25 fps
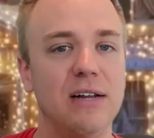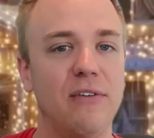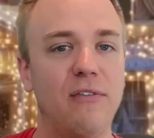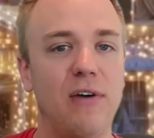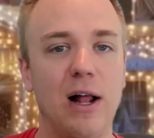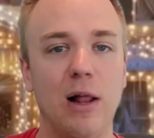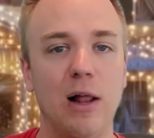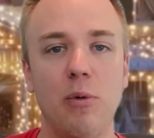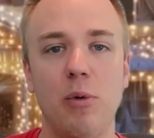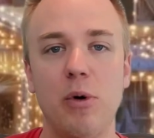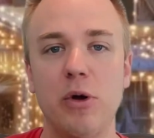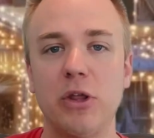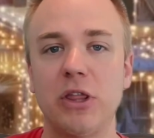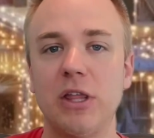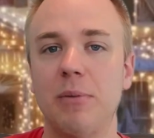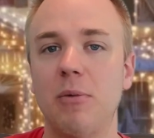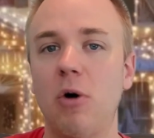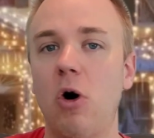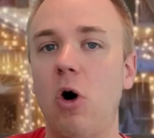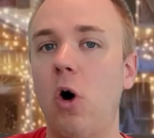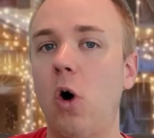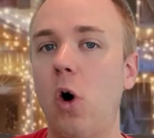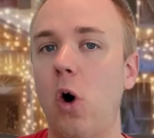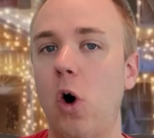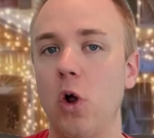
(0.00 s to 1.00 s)
Follow with them
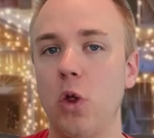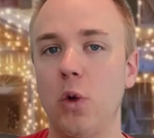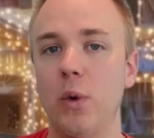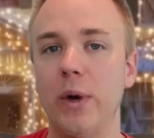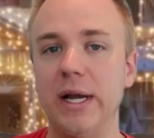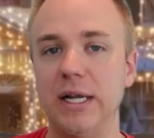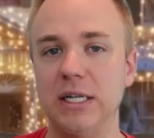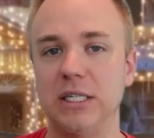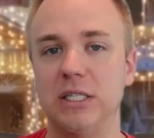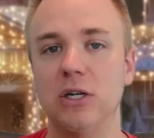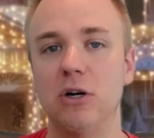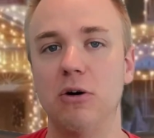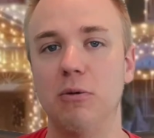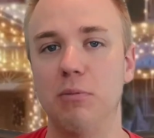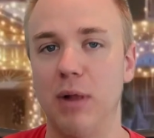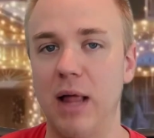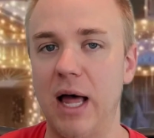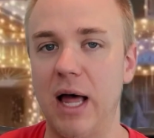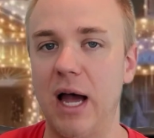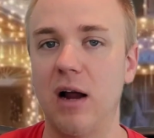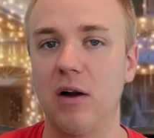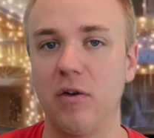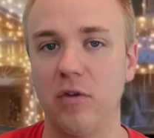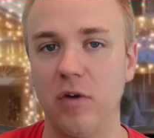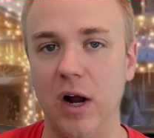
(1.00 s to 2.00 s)
all the way until
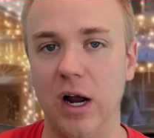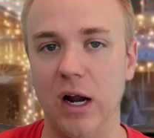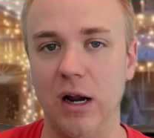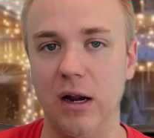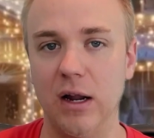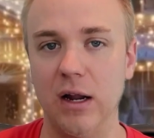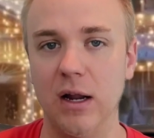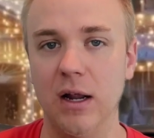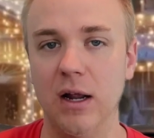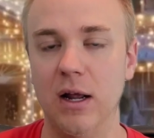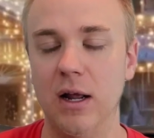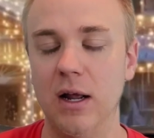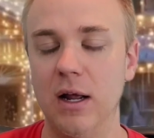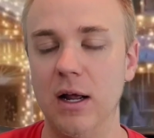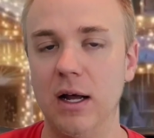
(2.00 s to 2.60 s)
Black Friday.